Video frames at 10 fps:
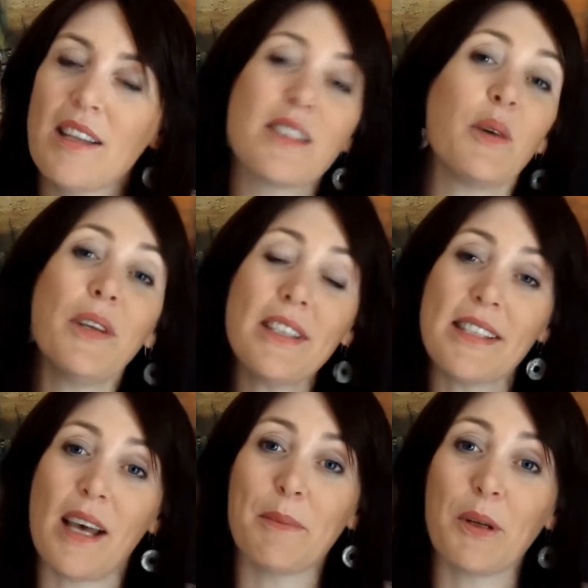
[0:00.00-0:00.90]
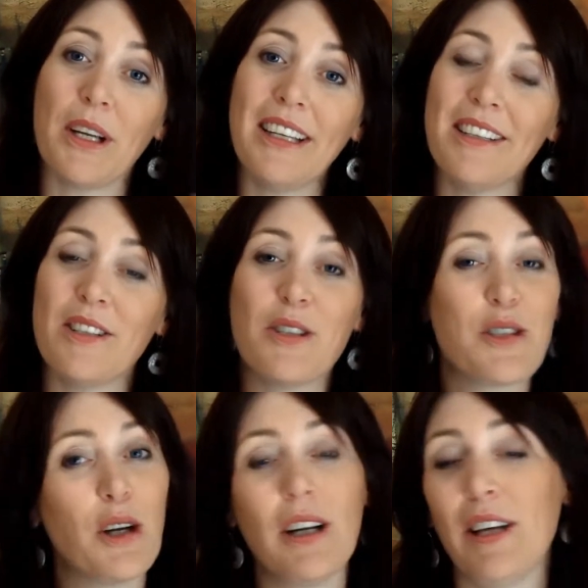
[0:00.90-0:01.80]
So in summary,
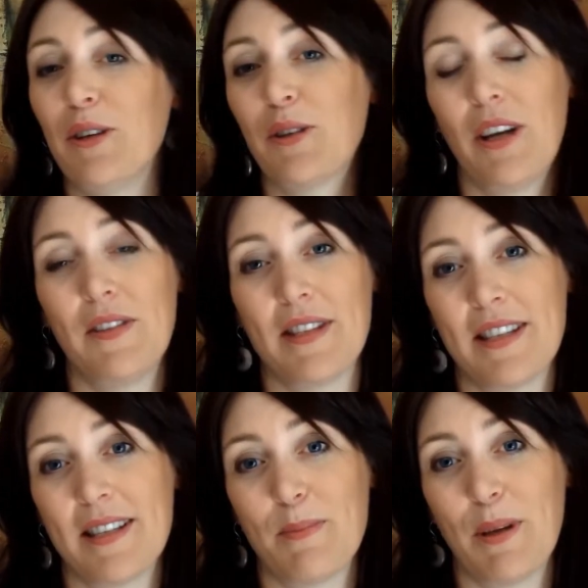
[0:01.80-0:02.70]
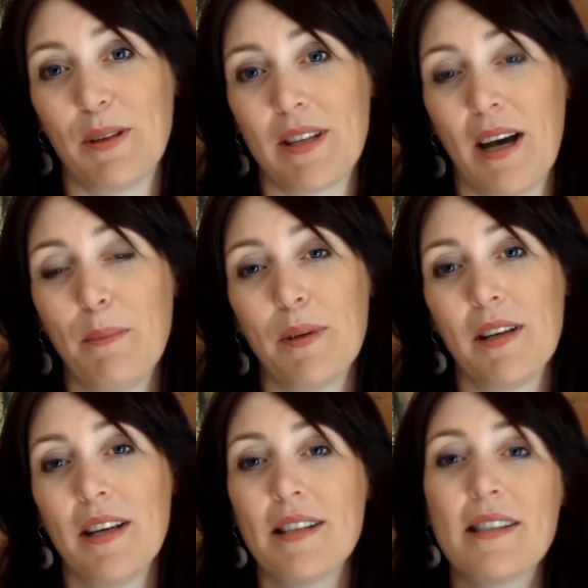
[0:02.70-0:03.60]
don't let your grievances build up.
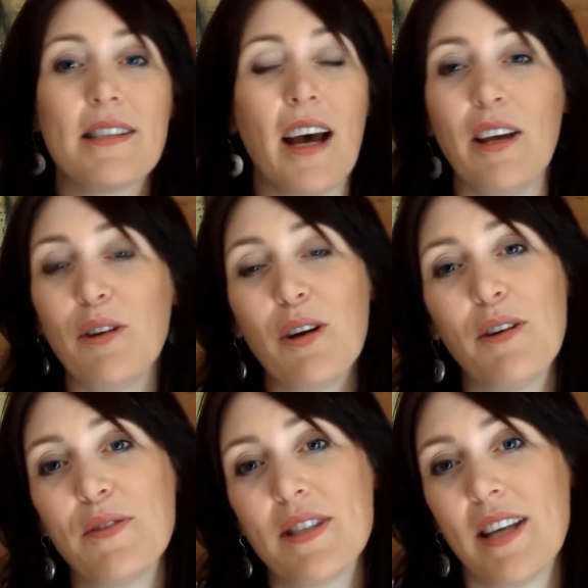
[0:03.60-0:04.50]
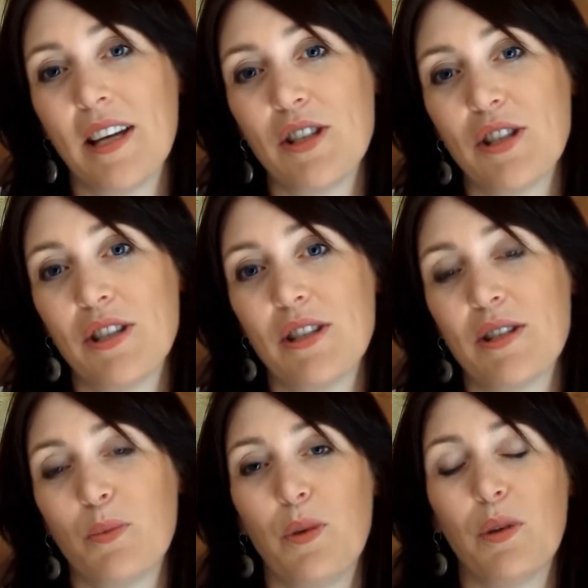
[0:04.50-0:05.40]
Start your
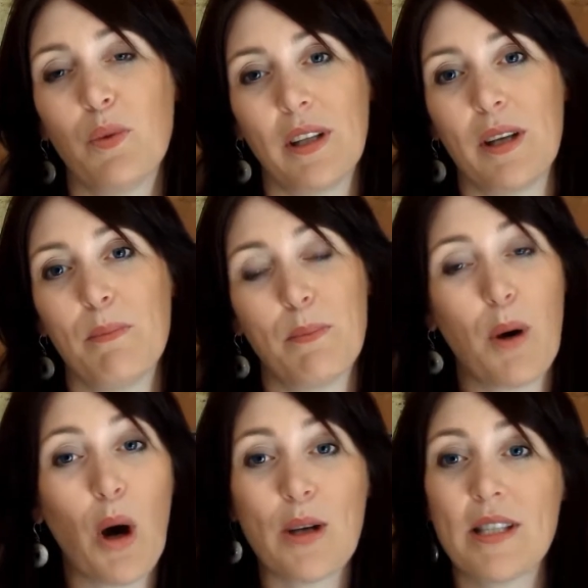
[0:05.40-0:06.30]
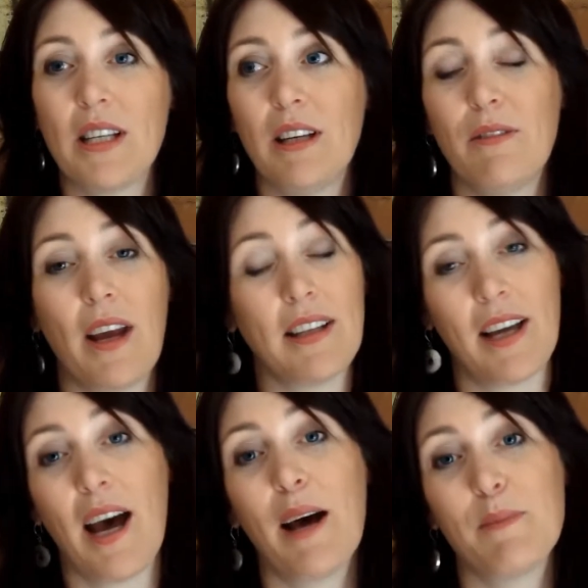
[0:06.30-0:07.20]
conversations with a really positive and
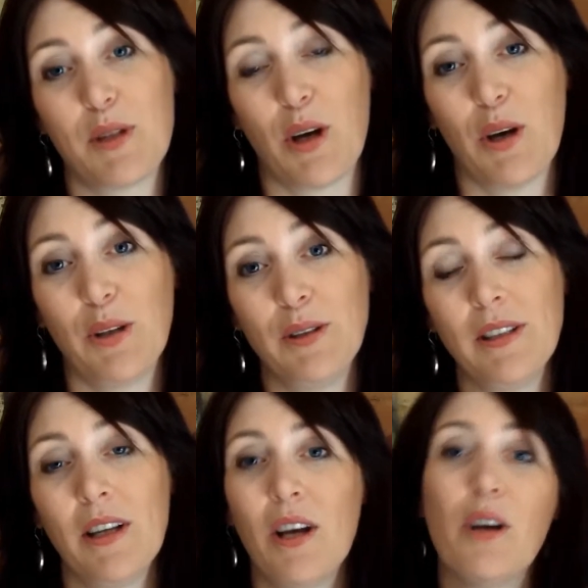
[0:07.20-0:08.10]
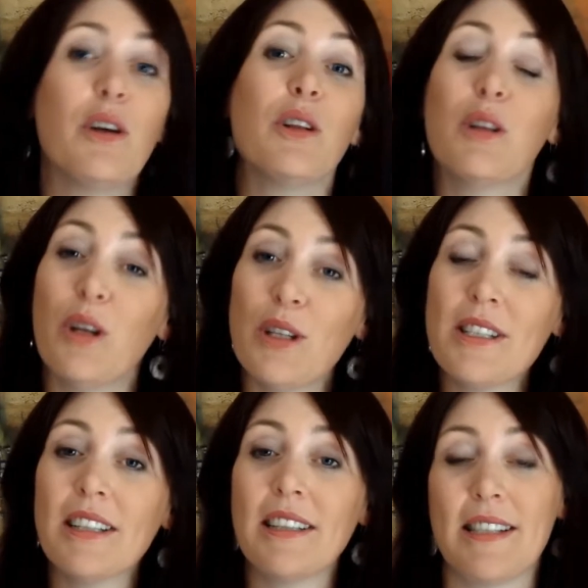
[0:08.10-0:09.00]
calm tone. Learn
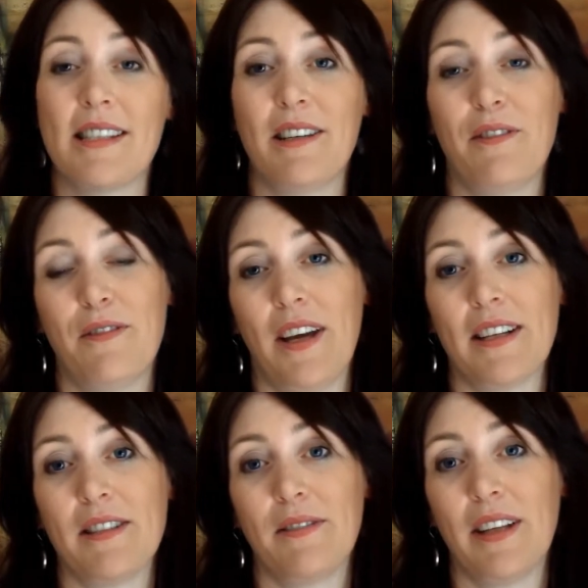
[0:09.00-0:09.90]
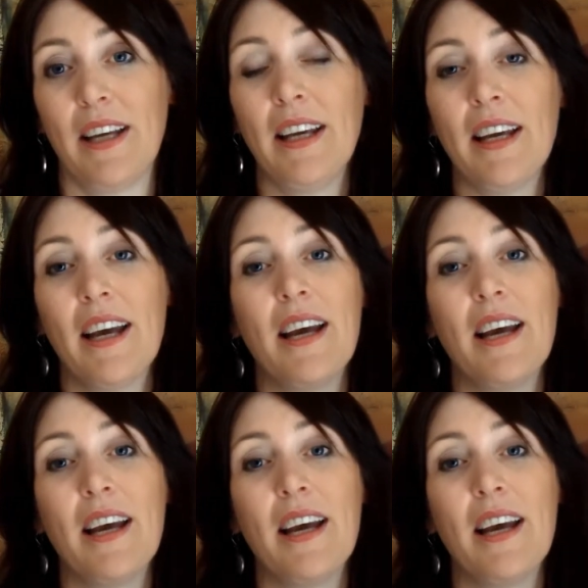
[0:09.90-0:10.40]
to listen effectively.